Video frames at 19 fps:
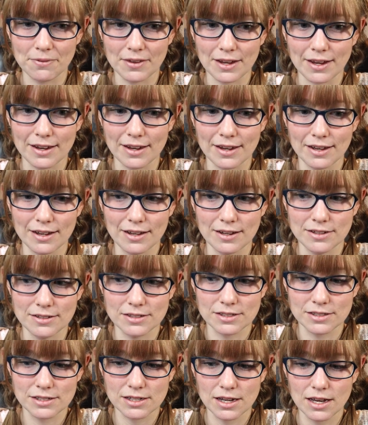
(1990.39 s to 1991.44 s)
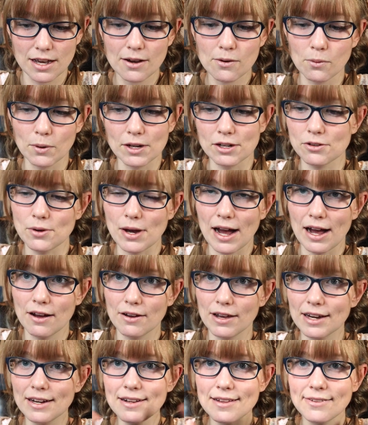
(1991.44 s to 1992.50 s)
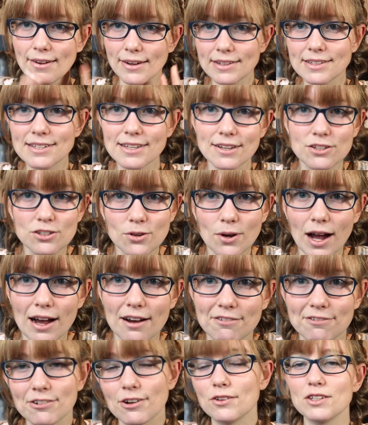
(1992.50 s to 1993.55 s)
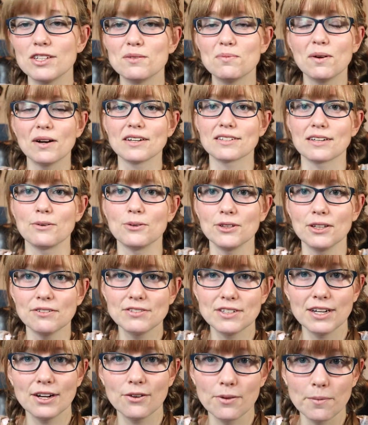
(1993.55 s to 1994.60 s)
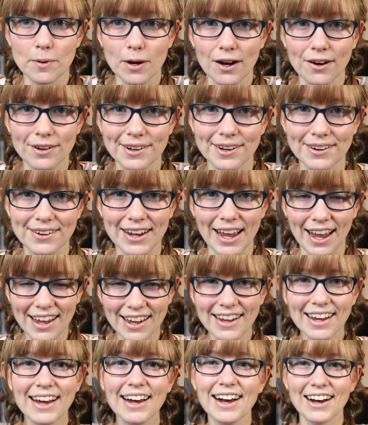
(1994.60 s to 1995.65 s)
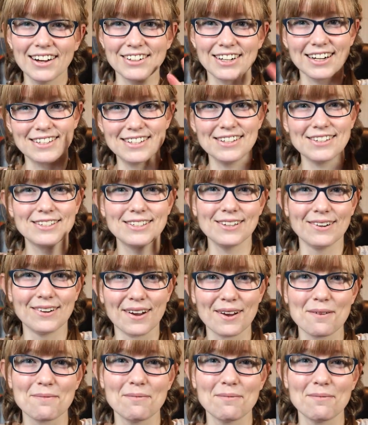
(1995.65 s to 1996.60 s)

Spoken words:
And what you have, any thoughts that you have on these books. I would love to hear them all. Okay, I'll talk to you soon.